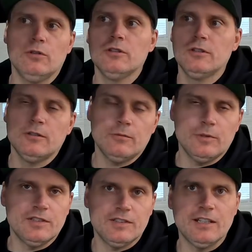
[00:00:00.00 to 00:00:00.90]
we
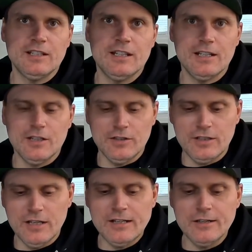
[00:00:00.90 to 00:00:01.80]
decided to get it on the
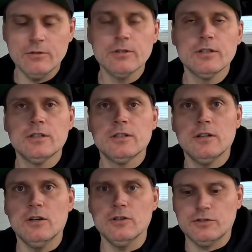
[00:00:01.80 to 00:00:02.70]
dyno.
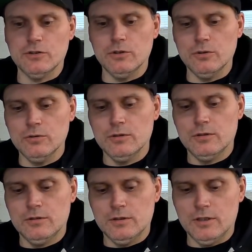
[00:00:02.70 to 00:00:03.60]
Also,
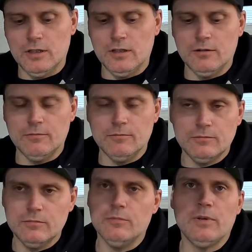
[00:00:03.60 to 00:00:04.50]

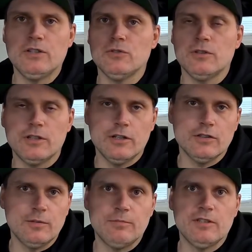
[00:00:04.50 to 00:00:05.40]
we make sure the
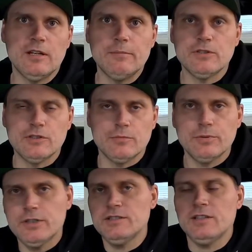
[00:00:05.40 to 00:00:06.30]
car's up to temperature.
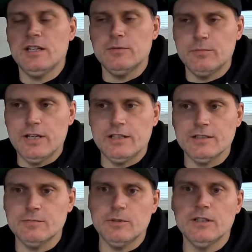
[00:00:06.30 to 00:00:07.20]
Pretty standard
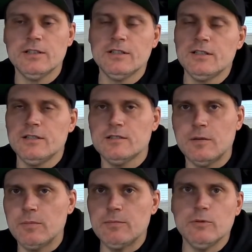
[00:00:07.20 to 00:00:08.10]
practice, but
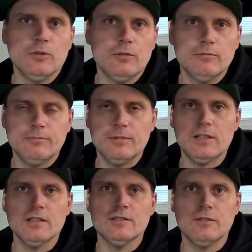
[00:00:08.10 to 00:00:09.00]
some people,
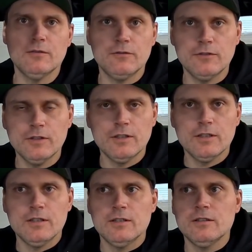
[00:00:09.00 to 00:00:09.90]
because of
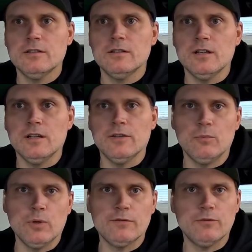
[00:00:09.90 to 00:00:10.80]
the
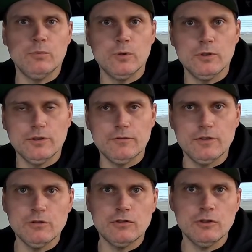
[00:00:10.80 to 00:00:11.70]
wonderful world of
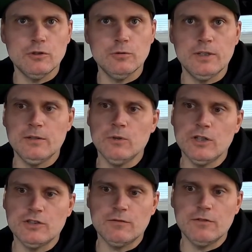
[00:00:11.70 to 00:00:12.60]
YouTube and
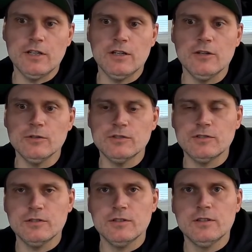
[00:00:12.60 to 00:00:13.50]
watching videos,